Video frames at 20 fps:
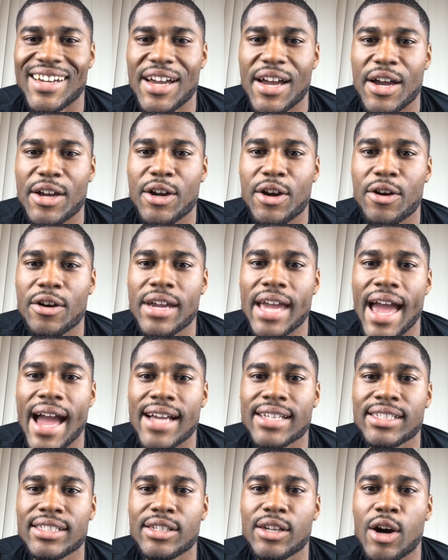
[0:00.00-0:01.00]
Curry
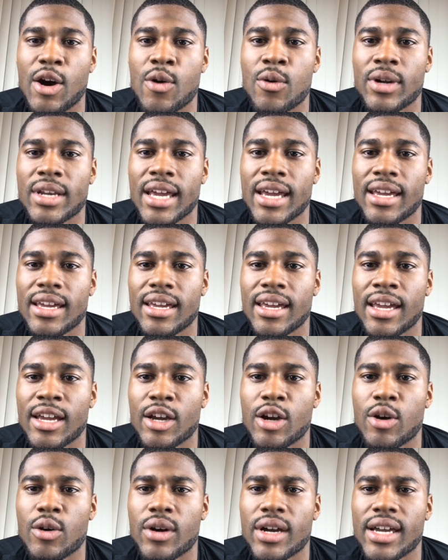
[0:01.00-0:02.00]
actually 0-8 in
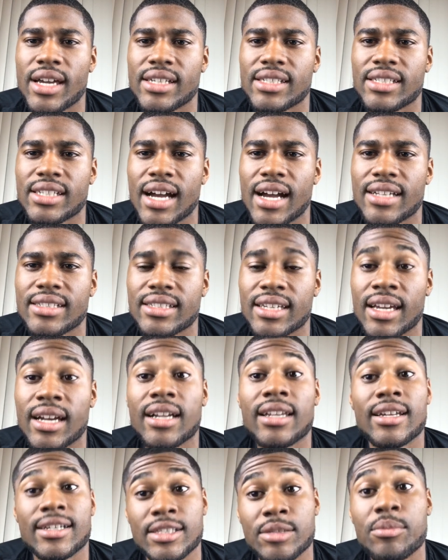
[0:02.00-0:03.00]
go-ahead shots in
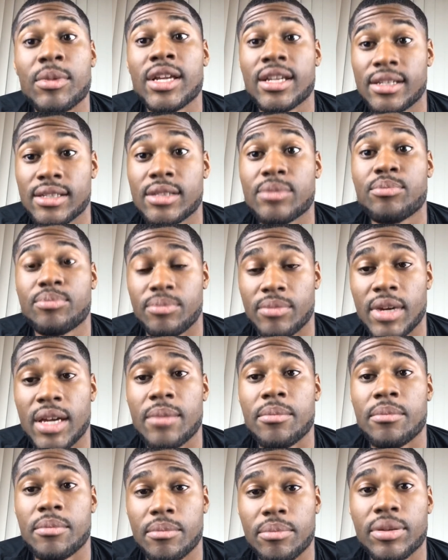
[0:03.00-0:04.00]
clutch minutes
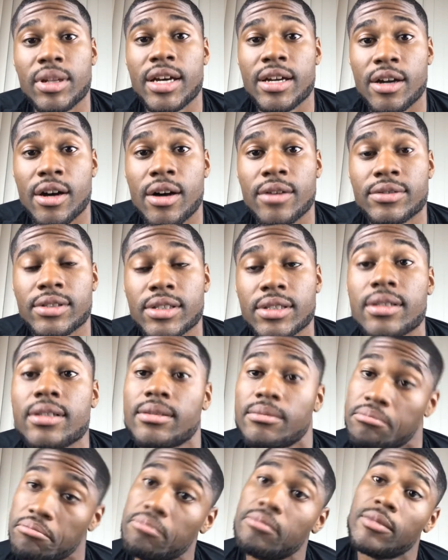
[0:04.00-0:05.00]
playoffs.
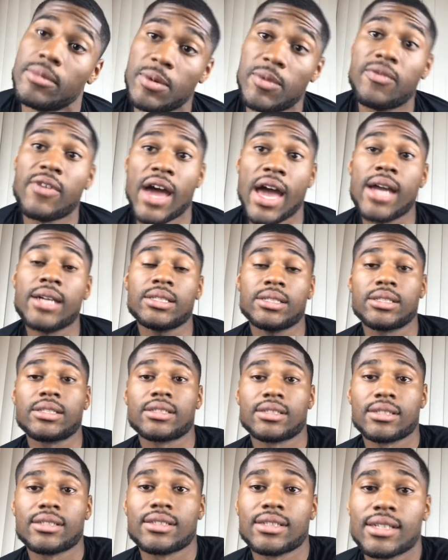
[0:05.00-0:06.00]
Facts.
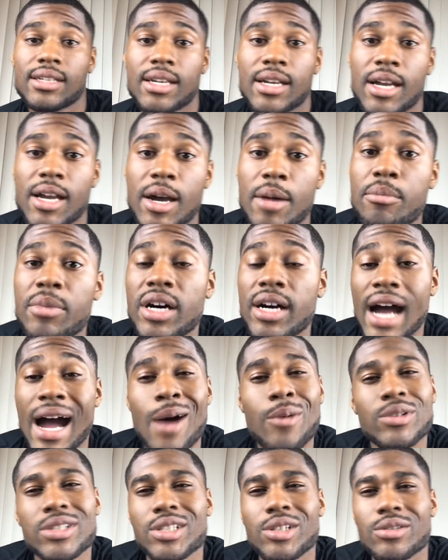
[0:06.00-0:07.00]
But I
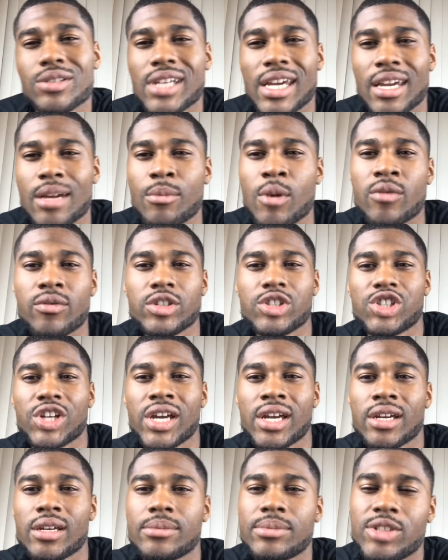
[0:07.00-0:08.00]
would still take him over
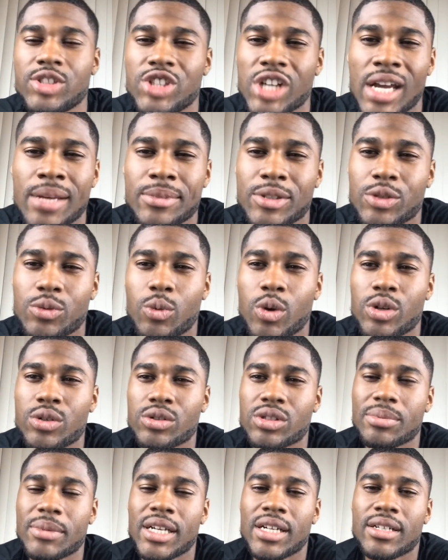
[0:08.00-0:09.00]
James. James is
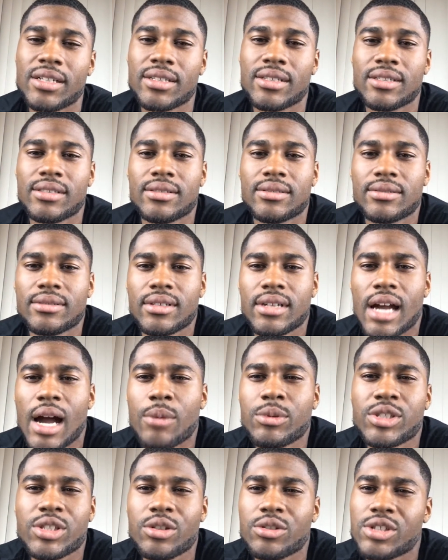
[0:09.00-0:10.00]
worse, man. I
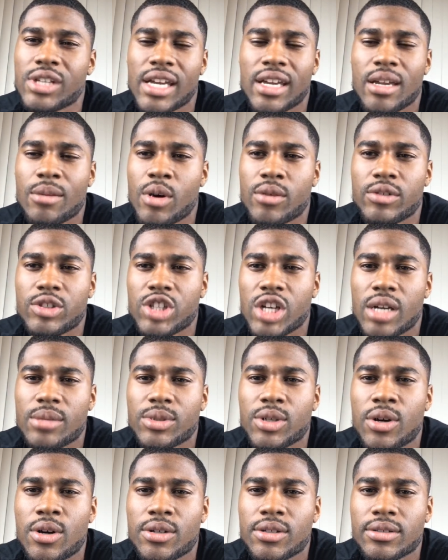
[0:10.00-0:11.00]
would still take him over James
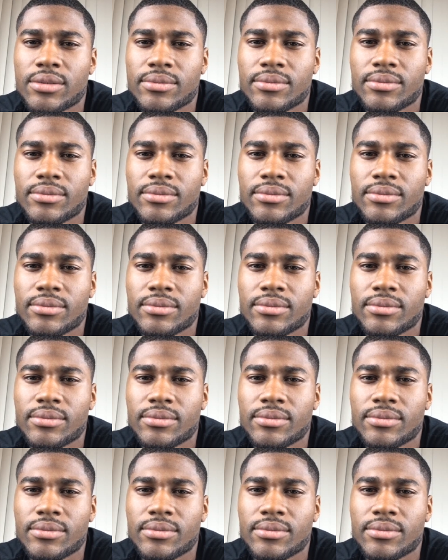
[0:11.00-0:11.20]
Harden.